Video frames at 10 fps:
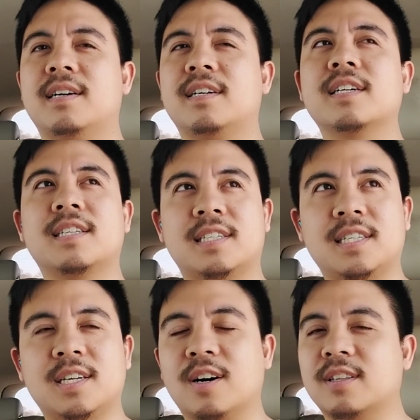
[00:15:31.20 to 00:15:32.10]
Good to
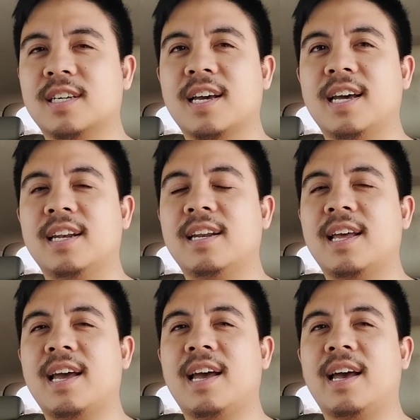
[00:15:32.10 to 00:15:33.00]
see y'all
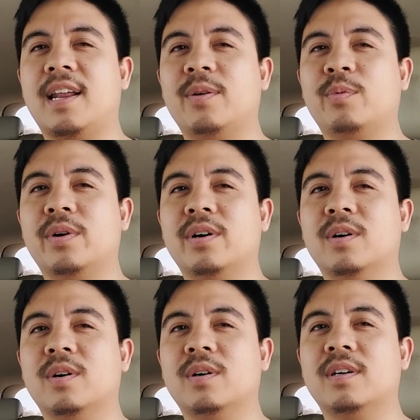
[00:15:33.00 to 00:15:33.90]
again, and
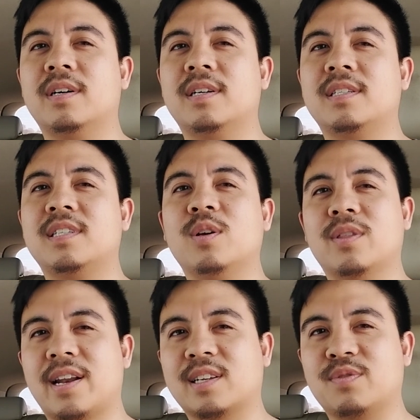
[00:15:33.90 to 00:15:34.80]
we'll see you
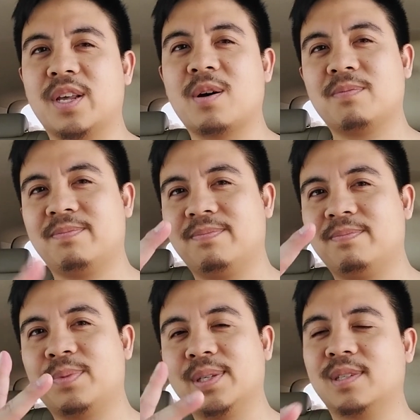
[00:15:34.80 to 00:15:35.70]
in the next video.
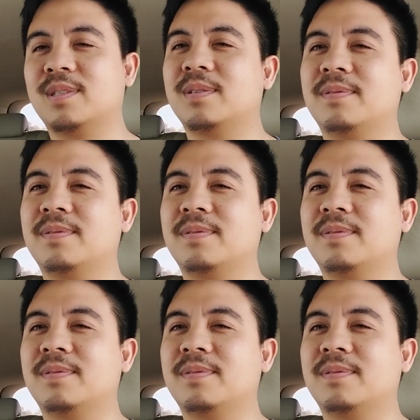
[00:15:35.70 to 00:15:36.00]
Peace.